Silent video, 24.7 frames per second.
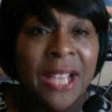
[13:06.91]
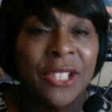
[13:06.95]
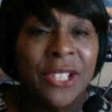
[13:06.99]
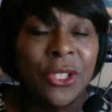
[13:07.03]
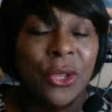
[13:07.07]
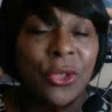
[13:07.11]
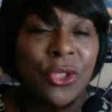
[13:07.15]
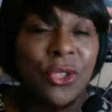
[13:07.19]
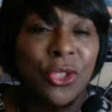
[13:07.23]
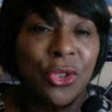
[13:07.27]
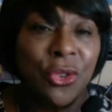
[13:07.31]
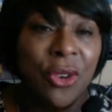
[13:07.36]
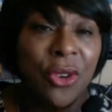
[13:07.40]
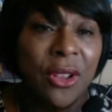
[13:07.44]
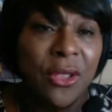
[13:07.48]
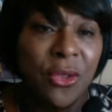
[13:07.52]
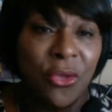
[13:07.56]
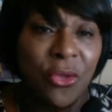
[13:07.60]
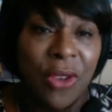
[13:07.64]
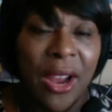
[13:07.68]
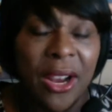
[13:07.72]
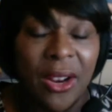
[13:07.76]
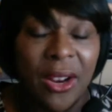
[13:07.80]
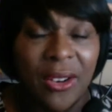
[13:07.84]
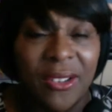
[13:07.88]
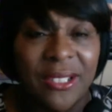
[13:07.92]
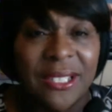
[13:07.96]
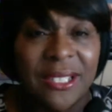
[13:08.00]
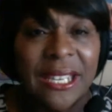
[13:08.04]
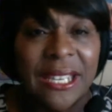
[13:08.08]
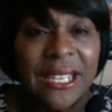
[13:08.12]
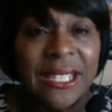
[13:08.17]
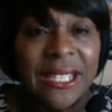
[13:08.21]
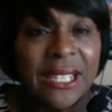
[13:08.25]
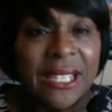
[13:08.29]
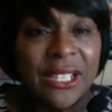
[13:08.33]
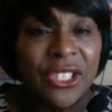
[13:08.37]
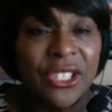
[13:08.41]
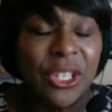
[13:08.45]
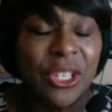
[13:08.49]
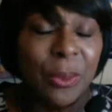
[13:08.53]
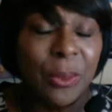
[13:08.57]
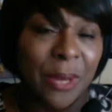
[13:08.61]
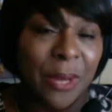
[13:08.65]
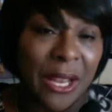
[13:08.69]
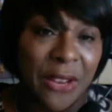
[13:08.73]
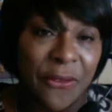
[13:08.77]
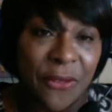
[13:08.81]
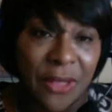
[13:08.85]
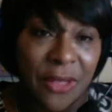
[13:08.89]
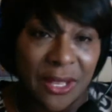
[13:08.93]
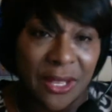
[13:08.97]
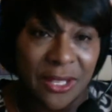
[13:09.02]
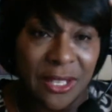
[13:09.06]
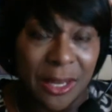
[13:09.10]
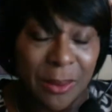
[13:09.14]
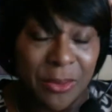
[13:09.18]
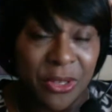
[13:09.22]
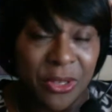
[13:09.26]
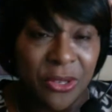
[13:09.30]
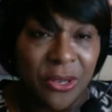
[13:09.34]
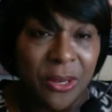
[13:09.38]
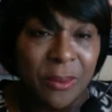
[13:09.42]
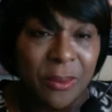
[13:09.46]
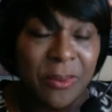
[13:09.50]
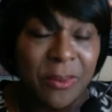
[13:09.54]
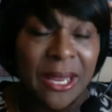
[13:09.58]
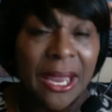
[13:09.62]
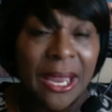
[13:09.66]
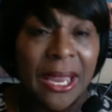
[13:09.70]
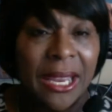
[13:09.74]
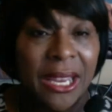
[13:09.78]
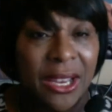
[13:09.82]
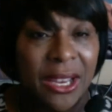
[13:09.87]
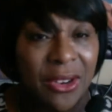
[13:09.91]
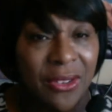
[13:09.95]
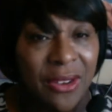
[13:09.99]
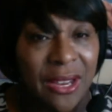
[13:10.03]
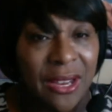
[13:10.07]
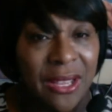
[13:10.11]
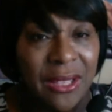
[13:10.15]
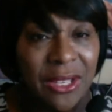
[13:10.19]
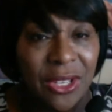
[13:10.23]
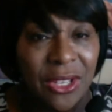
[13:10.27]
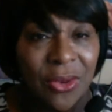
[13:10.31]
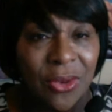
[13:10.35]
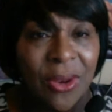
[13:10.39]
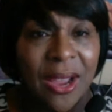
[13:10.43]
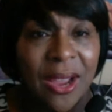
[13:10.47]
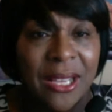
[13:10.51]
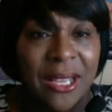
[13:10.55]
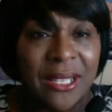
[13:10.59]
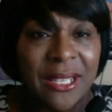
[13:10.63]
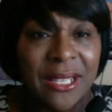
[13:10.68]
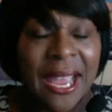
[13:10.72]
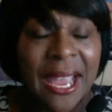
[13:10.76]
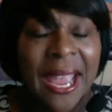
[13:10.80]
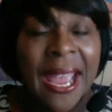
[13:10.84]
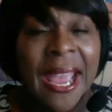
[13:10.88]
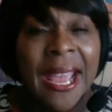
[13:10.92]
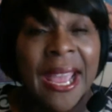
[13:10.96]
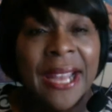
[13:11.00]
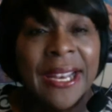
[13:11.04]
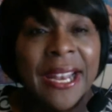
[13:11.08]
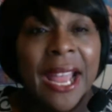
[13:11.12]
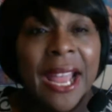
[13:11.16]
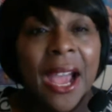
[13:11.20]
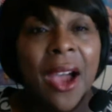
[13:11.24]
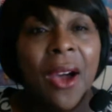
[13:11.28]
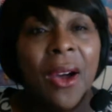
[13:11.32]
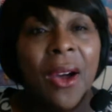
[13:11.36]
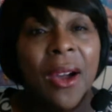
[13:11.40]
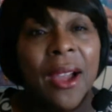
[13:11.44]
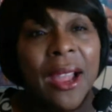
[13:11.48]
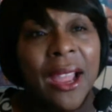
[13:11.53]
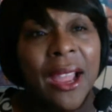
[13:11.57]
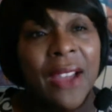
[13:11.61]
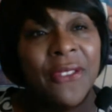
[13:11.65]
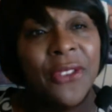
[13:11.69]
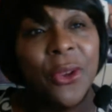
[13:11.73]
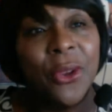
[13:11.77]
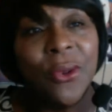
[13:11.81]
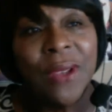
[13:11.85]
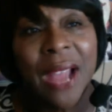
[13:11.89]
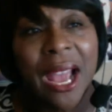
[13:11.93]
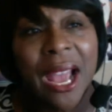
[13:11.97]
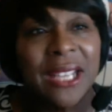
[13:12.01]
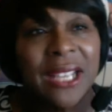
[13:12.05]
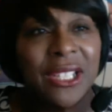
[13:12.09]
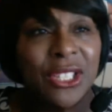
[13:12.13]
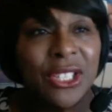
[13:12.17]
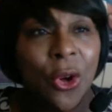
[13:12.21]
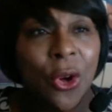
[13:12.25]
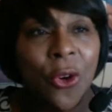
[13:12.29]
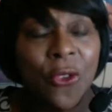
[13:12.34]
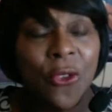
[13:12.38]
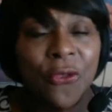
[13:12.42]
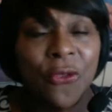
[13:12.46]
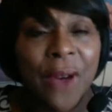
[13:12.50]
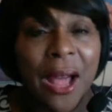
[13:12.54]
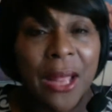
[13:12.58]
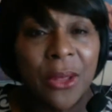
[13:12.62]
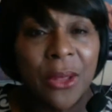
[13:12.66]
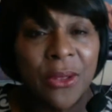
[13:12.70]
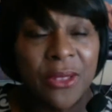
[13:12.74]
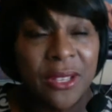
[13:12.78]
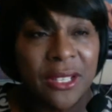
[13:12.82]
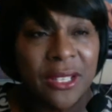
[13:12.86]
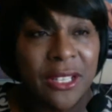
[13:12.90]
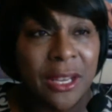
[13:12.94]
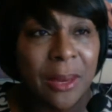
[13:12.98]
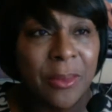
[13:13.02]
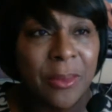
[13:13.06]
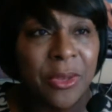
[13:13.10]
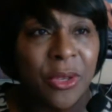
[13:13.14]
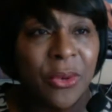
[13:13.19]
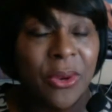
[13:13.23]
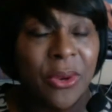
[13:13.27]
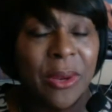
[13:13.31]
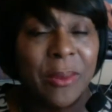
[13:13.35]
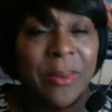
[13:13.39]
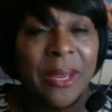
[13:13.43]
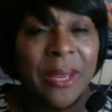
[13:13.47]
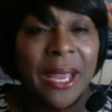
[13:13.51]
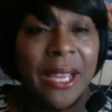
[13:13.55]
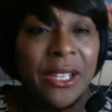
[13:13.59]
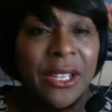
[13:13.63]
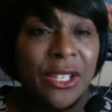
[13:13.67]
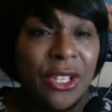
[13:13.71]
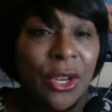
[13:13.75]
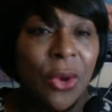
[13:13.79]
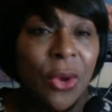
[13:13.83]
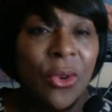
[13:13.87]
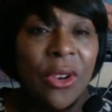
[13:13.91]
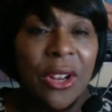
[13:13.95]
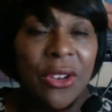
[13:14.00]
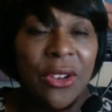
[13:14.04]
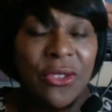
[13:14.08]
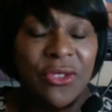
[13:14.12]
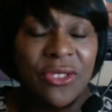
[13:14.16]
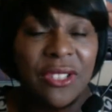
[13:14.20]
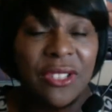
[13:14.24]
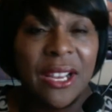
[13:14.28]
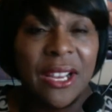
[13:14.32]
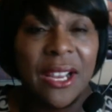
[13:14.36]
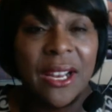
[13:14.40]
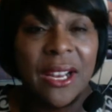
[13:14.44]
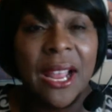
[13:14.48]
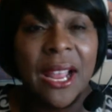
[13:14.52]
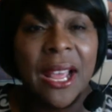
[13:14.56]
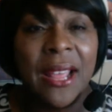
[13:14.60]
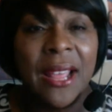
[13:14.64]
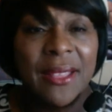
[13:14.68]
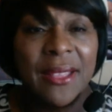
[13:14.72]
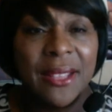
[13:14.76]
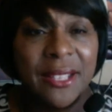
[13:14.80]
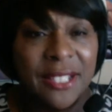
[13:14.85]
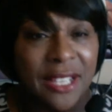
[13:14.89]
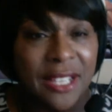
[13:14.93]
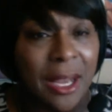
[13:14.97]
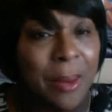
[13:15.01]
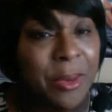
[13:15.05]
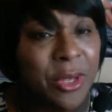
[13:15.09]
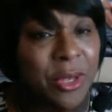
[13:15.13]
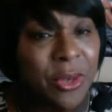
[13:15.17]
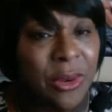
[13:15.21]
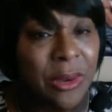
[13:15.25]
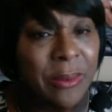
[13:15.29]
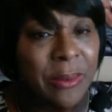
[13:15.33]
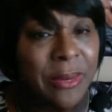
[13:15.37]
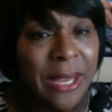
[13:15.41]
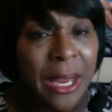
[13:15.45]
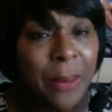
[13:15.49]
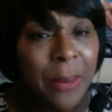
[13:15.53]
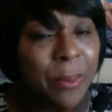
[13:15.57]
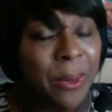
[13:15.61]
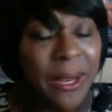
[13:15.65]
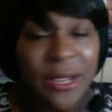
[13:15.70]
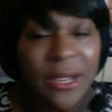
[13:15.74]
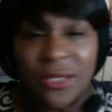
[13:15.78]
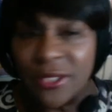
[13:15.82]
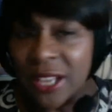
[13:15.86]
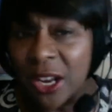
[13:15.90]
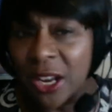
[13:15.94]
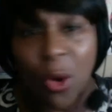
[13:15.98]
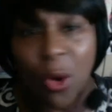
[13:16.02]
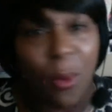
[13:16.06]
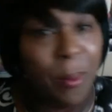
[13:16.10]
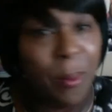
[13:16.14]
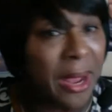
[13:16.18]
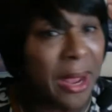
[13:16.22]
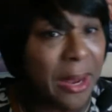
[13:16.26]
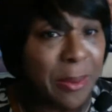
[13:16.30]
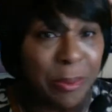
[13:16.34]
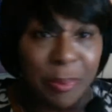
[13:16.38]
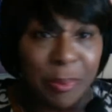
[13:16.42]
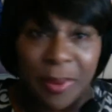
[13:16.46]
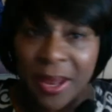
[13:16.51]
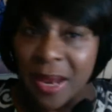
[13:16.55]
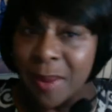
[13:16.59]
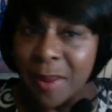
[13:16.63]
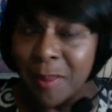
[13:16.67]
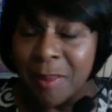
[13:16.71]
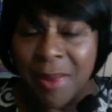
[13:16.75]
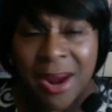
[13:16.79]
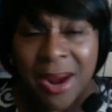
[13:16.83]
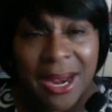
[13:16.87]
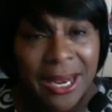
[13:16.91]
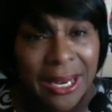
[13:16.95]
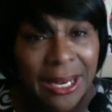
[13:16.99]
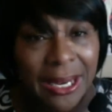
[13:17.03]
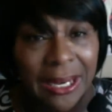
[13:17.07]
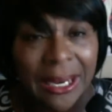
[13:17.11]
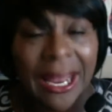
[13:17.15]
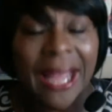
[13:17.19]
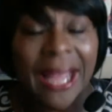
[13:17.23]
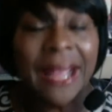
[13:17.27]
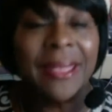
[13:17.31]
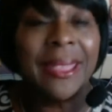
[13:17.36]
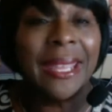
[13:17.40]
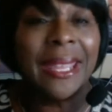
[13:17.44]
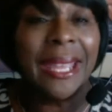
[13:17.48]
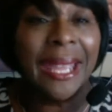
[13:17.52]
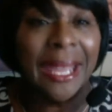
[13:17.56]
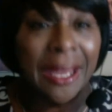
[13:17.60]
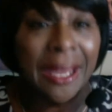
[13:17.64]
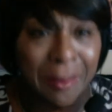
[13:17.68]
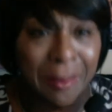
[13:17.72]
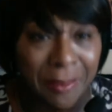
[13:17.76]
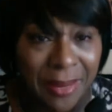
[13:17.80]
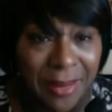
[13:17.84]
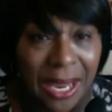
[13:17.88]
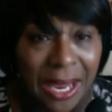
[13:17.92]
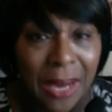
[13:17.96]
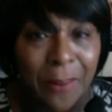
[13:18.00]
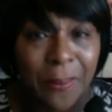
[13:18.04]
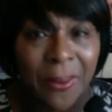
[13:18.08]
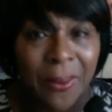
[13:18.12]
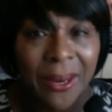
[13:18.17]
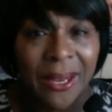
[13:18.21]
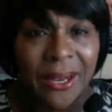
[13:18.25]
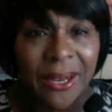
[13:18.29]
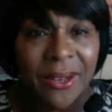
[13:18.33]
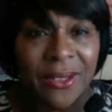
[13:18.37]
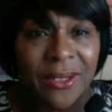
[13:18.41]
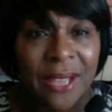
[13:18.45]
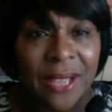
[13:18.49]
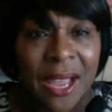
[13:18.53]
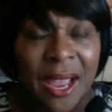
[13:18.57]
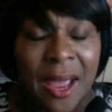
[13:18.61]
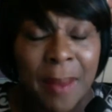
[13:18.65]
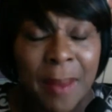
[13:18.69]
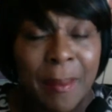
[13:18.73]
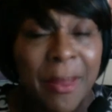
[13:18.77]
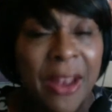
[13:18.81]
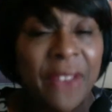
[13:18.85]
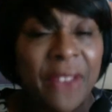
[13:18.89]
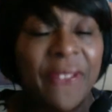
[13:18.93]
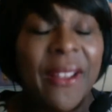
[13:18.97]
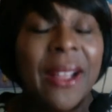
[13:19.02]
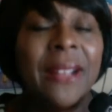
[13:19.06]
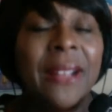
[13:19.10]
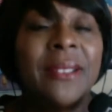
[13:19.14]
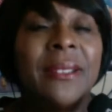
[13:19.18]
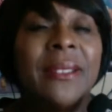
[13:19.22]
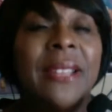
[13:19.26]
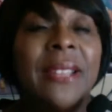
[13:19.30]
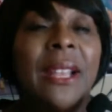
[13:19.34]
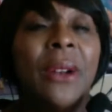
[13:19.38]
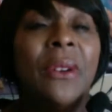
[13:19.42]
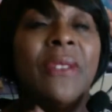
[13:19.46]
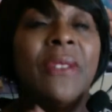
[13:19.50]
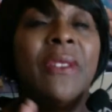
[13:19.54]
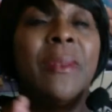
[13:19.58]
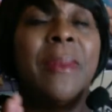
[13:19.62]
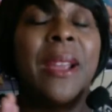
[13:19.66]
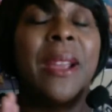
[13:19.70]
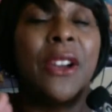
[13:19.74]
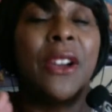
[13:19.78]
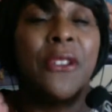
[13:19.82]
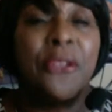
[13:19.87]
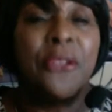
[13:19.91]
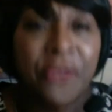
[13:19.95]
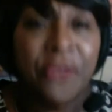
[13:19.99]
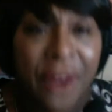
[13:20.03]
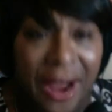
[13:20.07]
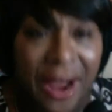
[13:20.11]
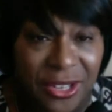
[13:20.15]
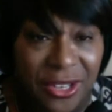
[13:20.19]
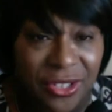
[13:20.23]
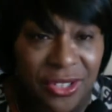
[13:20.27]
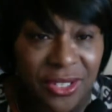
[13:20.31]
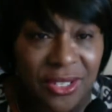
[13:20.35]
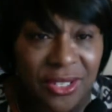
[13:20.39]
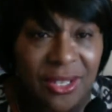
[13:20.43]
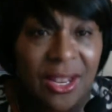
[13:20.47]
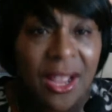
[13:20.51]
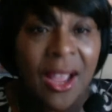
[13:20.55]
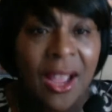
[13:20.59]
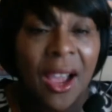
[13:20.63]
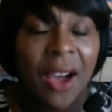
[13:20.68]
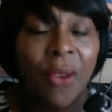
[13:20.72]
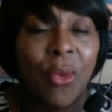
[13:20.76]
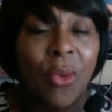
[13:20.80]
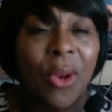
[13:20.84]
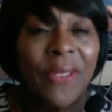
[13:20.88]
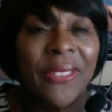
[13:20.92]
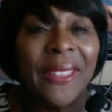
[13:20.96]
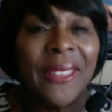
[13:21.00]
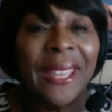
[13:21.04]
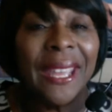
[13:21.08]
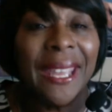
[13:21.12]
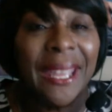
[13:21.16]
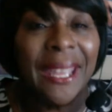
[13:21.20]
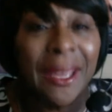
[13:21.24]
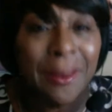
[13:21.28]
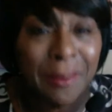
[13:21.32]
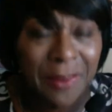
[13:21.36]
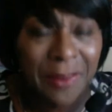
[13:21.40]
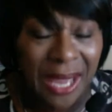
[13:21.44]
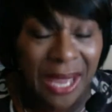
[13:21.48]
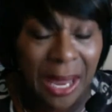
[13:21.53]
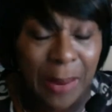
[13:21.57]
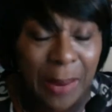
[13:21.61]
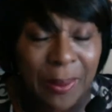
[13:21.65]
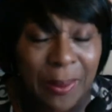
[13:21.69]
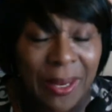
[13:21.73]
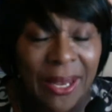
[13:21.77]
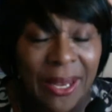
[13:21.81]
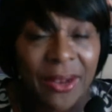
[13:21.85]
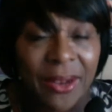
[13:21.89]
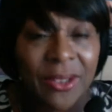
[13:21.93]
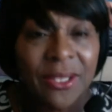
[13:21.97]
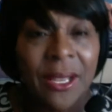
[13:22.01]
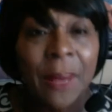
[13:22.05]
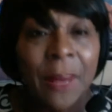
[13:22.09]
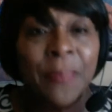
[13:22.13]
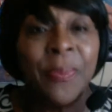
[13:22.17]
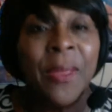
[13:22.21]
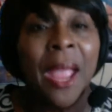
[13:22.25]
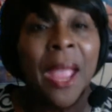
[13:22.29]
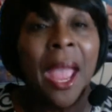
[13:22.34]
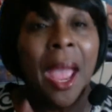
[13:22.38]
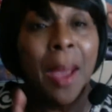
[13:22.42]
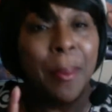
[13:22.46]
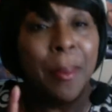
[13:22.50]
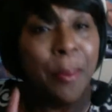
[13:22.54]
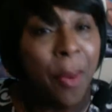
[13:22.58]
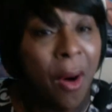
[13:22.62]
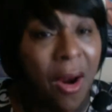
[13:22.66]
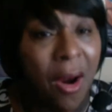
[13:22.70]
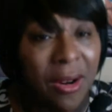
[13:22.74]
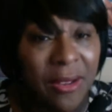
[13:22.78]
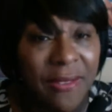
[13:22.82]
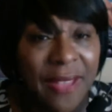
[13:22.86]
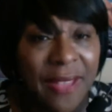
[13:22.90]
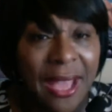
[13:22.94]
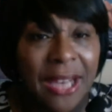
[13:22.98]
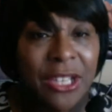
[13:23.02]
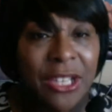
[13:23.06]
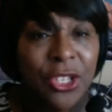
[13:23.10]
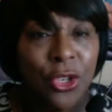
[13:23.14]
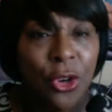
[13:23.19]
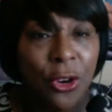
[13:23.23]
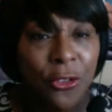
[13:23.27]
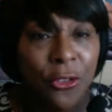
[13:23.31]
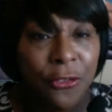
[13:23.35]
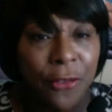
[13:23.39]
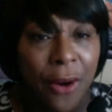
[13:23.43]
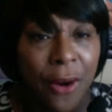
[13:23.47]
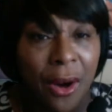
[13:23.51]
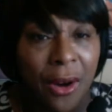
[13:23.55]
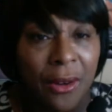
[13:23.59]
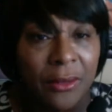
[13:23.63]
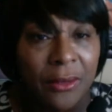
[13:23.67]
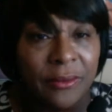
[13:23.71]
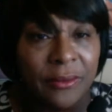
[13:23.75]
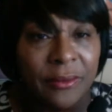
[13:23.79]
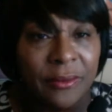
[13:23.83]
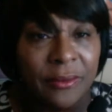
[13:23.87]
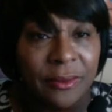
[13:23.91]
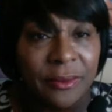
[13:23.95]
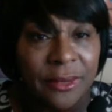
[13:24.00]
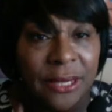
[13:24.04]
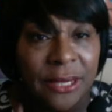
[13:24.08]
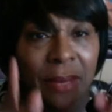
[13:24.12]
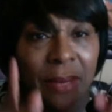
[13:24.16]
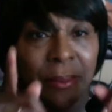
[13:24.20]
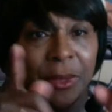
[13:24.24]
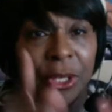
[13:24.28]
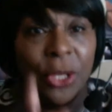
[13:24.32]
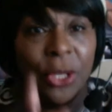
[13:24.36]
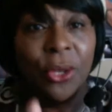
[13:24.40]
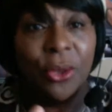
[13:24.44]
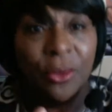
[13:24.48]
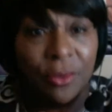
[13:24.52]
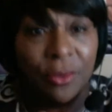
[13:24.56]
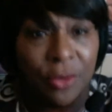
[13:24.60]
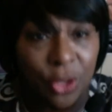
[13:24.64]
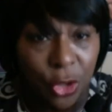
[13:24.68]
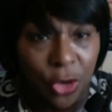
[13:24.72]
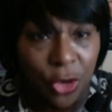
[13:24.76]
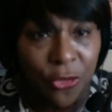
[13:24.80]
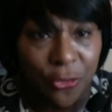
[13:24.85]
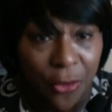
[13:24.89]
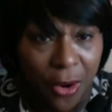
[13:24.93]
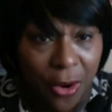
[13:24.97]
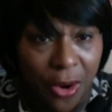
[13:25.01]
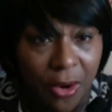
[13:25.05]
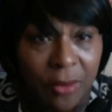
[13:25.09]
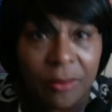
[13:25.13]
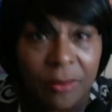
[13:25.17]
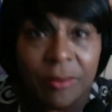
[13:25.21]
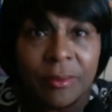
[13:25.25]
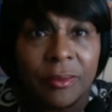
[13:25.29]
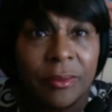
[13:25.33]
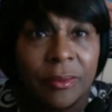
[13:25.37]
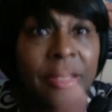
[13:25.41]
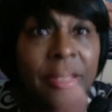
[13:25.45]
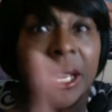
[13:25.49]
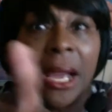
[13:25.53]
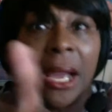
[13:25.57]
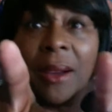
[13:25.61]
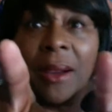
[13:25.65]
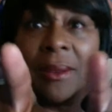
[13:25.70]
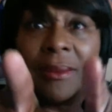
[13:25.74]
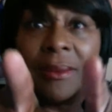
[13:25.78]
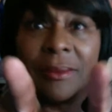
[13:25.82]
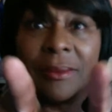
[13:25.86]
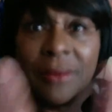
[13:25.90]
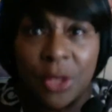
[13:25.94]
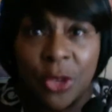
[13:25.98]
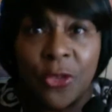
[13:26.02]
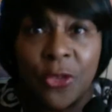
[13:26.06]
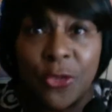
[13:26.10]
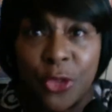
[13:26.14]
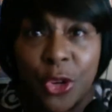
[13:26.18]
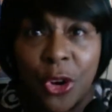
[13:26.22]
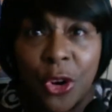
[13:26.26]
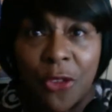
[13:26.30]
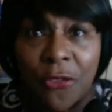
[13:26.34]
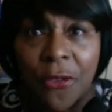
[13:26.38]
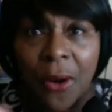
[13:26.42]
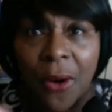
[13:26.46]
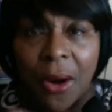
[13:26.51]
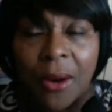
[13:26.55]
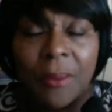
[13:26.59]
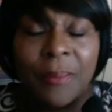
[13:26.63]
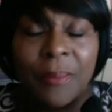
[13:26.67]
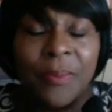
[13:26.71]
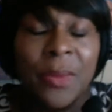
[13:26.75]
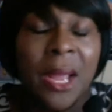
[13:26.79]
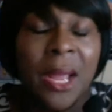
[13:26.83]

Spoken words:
So during the regular season, she played for the WNBA here in the U.S. Now, if you guys don't follow the WNBA and you don't understand, the WNBA players, they don't make big money like the NBA players. Matter of fact, they don't even make a fraction of what the NBA players. And part of that is your fault. Yeah, your fault. Yeah, your fault.